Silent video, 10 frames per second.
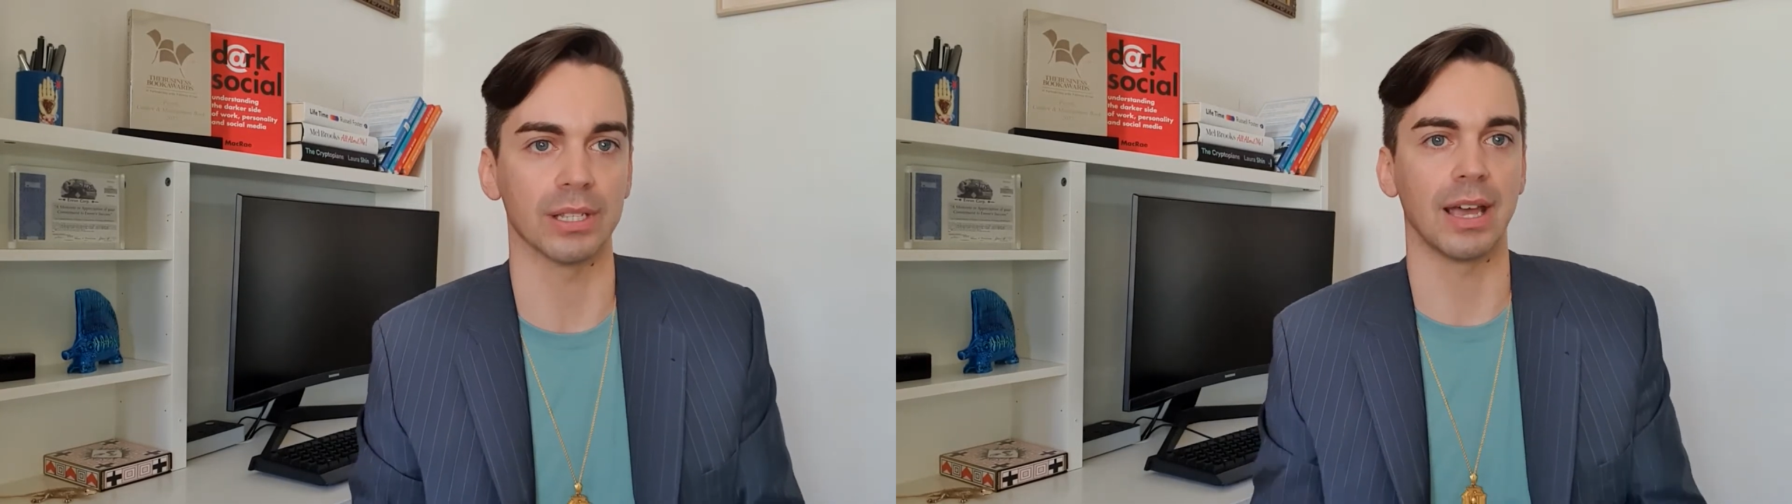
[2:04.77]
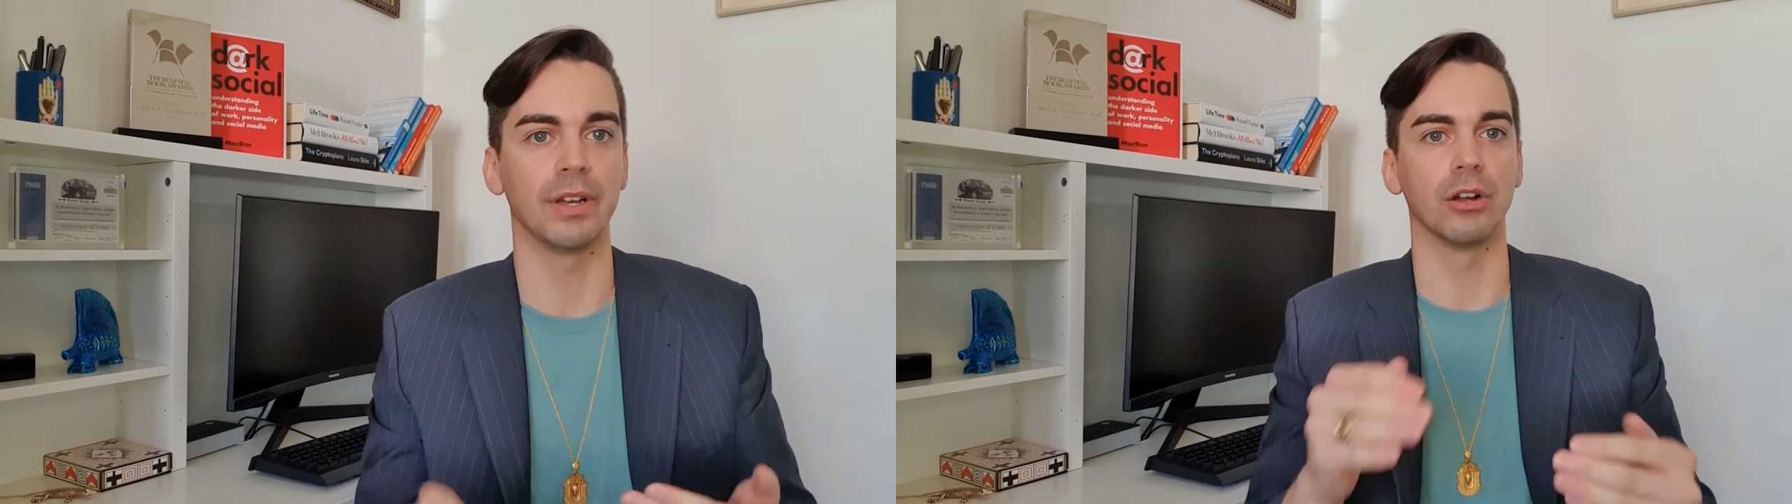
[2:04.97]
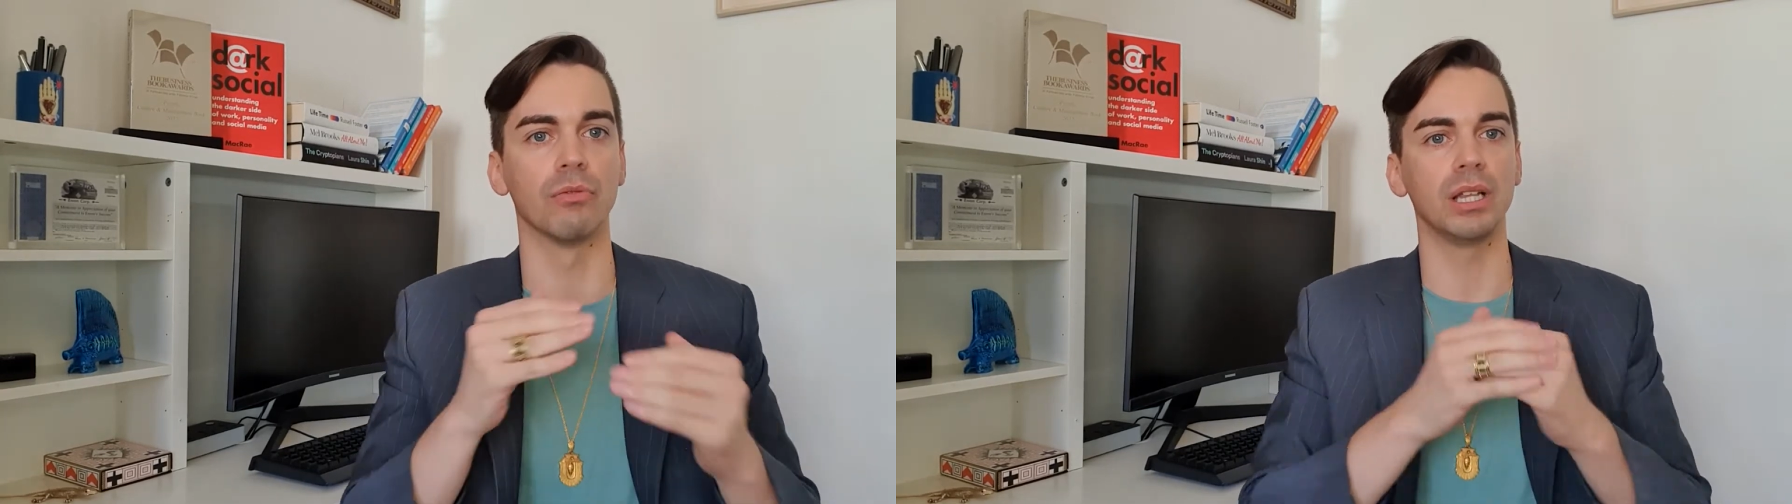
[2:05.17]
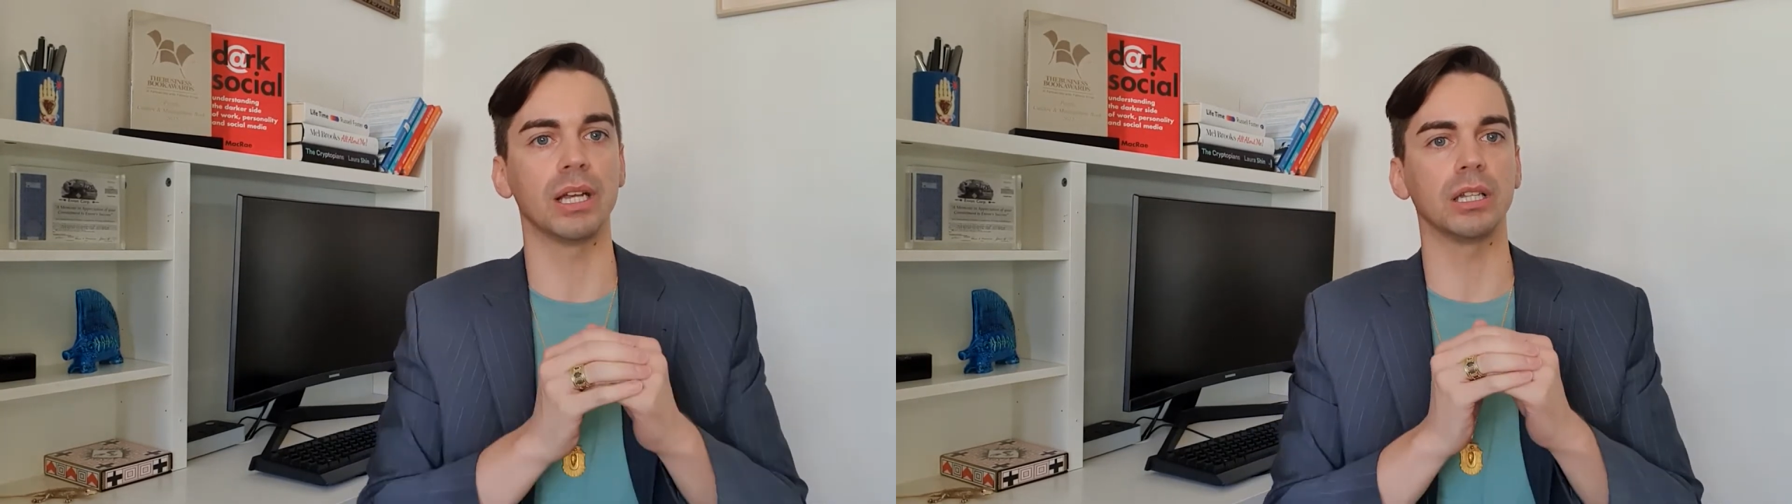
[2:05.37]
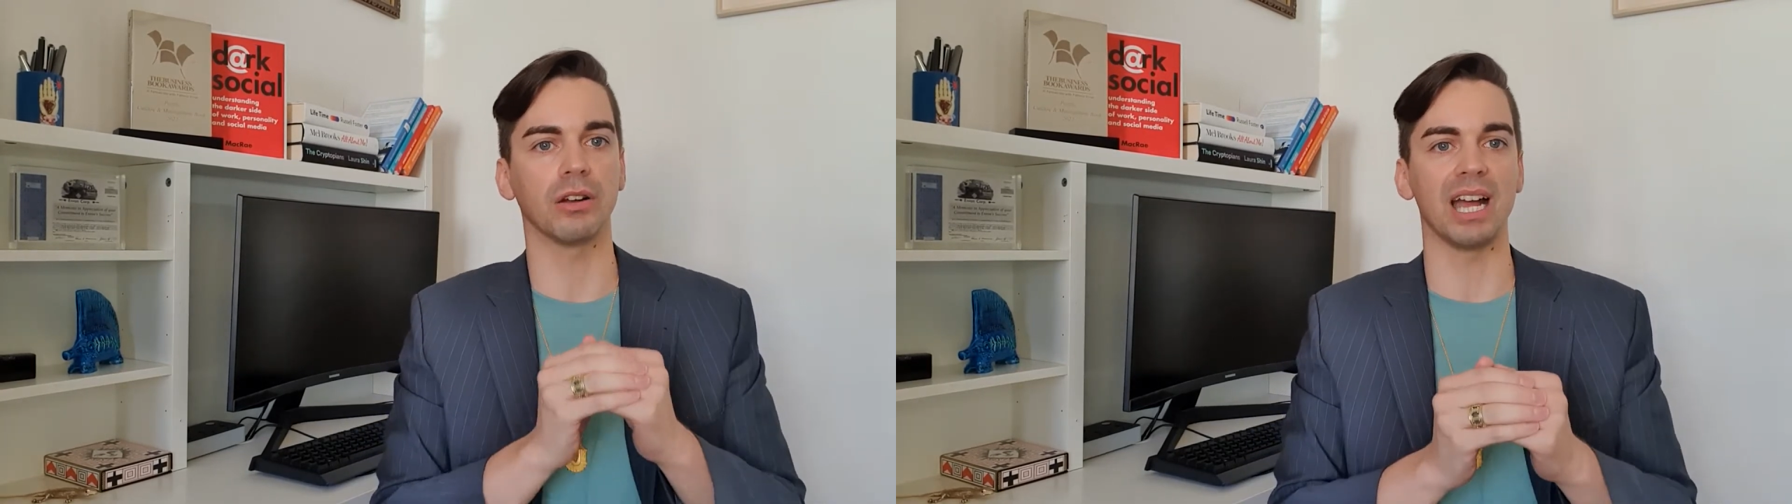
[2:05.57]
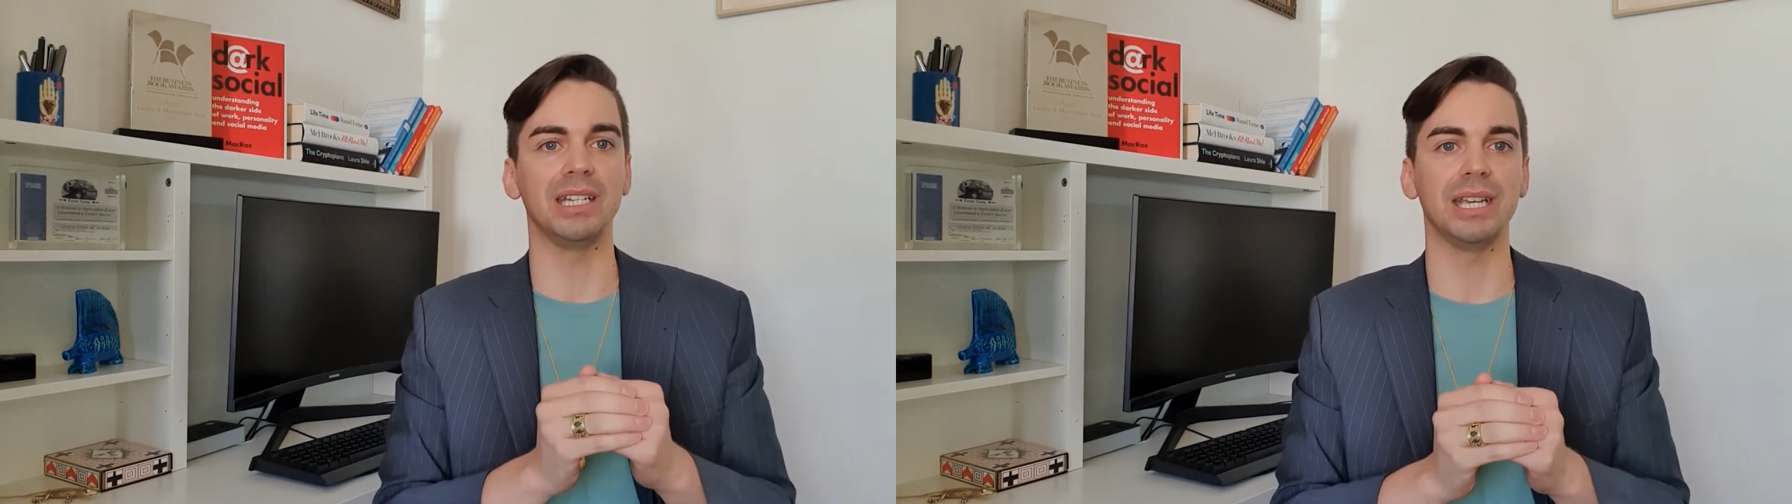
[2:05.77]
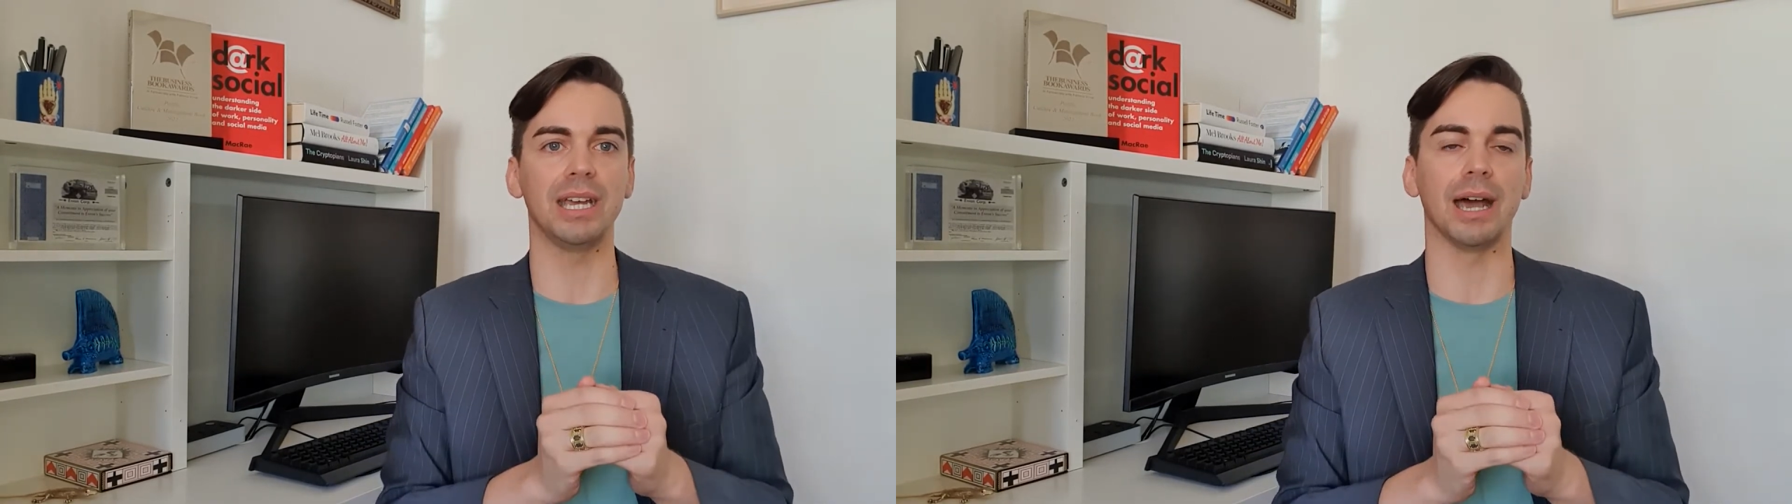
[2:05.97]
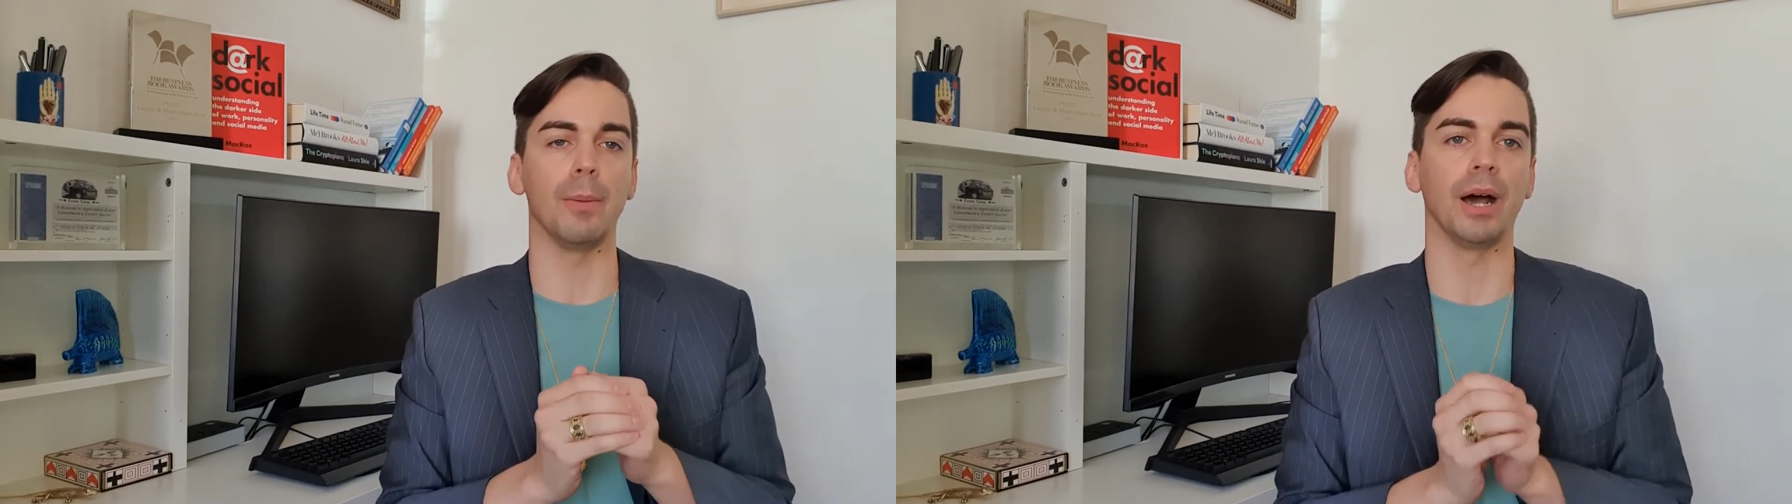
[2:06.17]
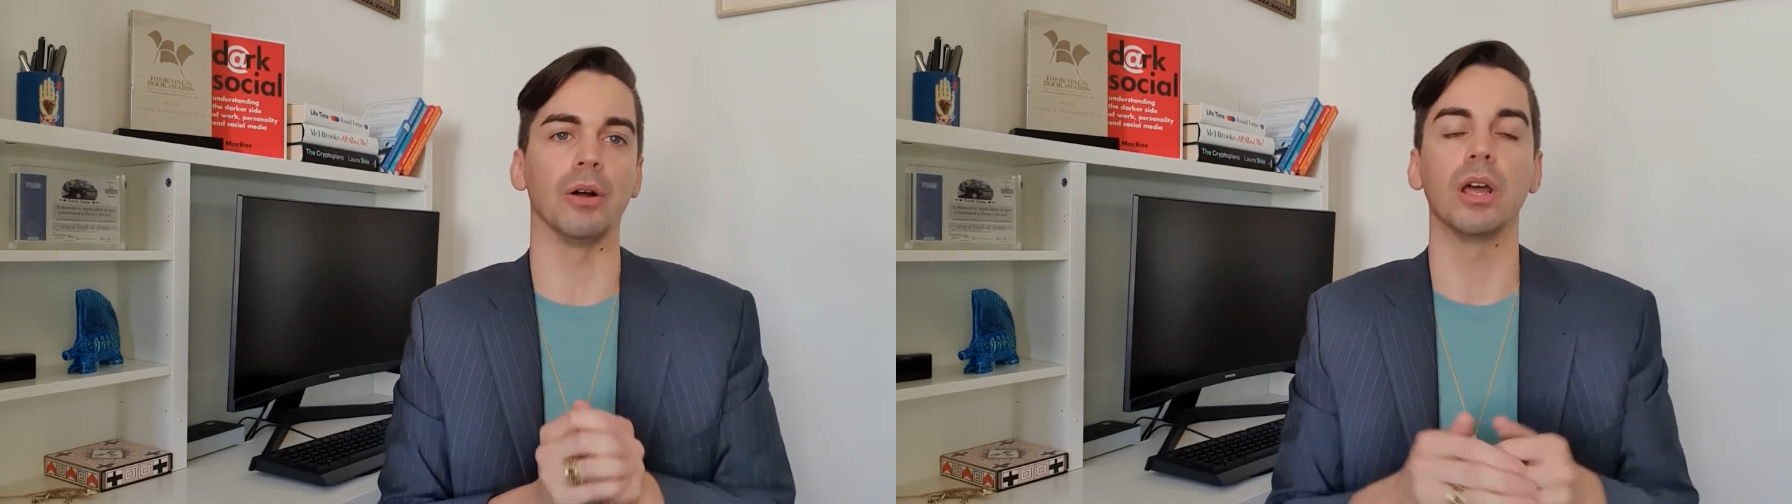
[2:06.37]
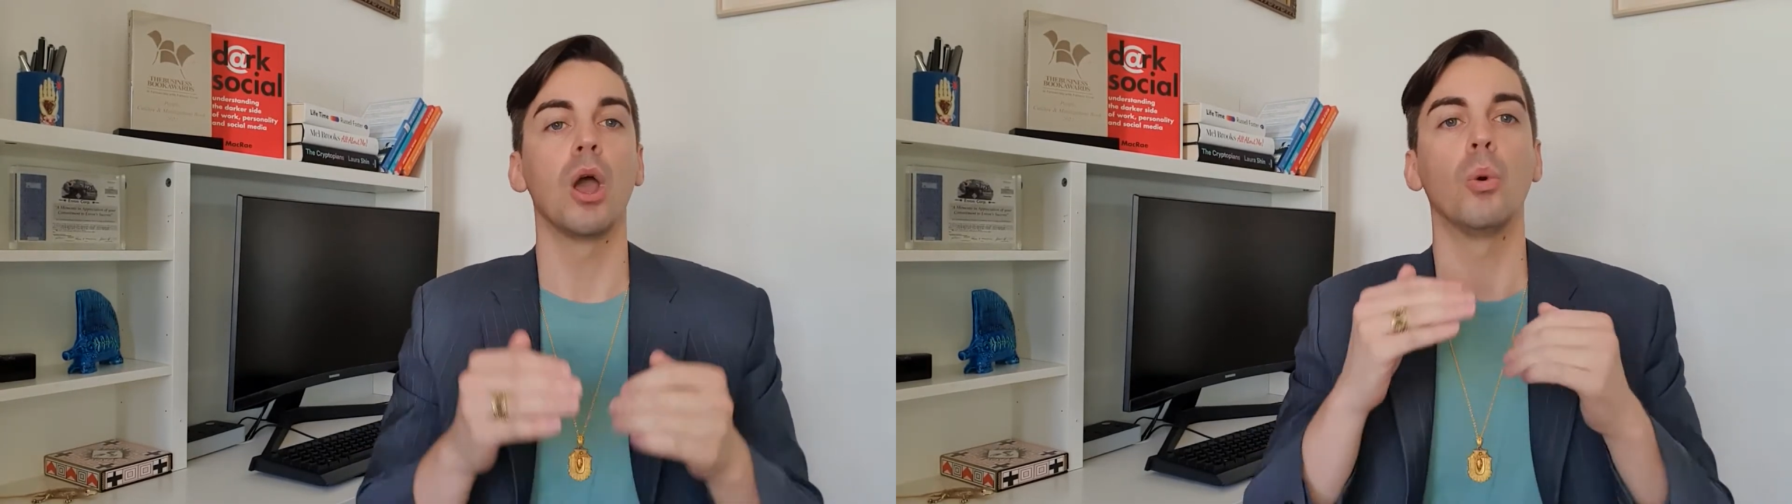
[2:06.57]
having a really clear idea about